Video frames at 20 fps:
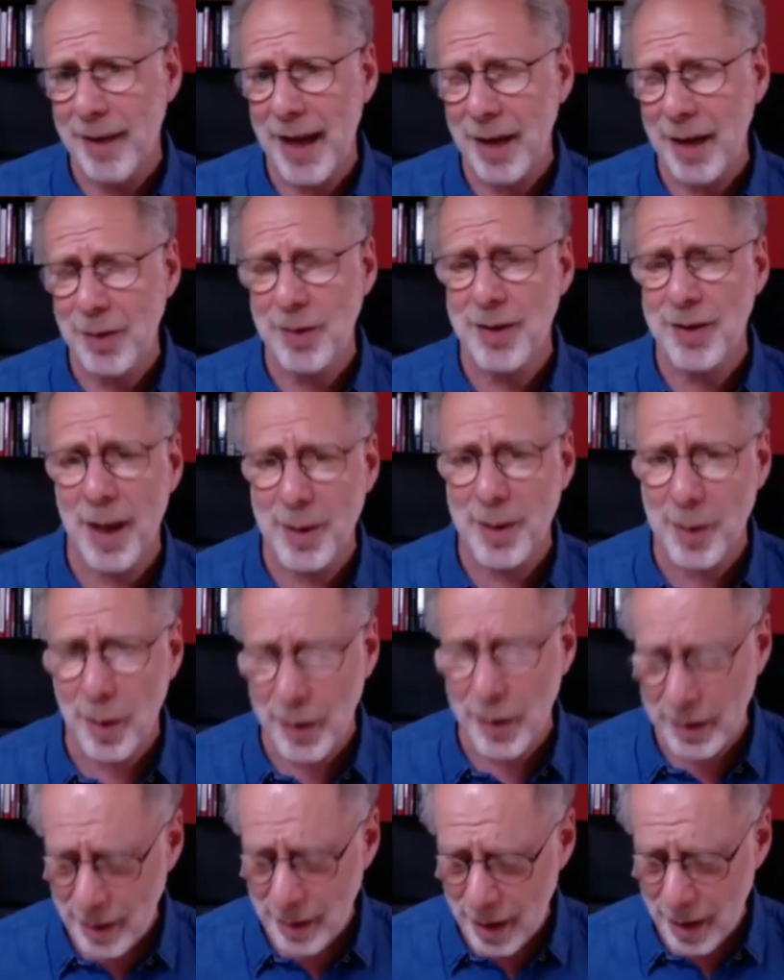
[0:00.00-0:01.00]
exercise all
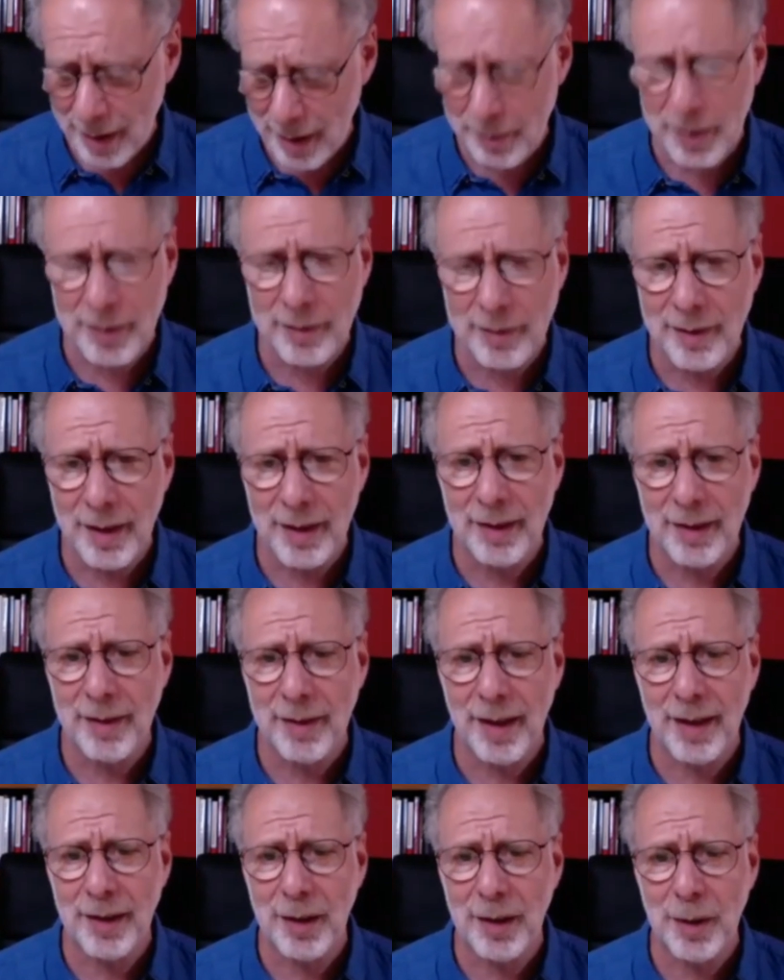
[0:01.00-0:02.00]
the time,
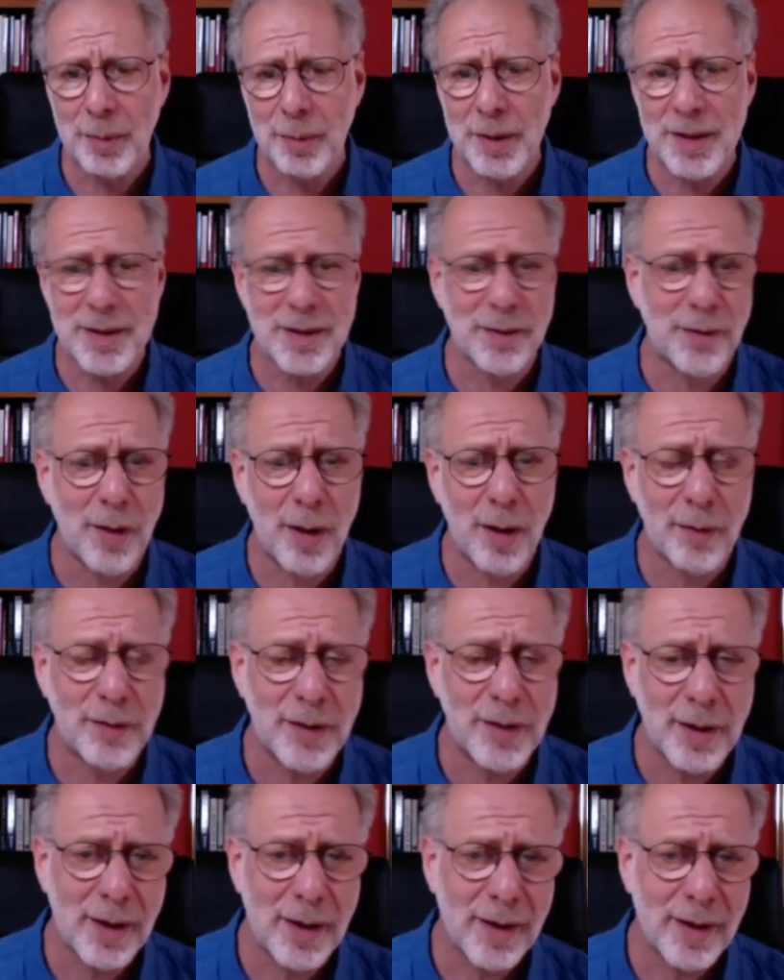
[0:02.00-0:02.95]
and humans evolved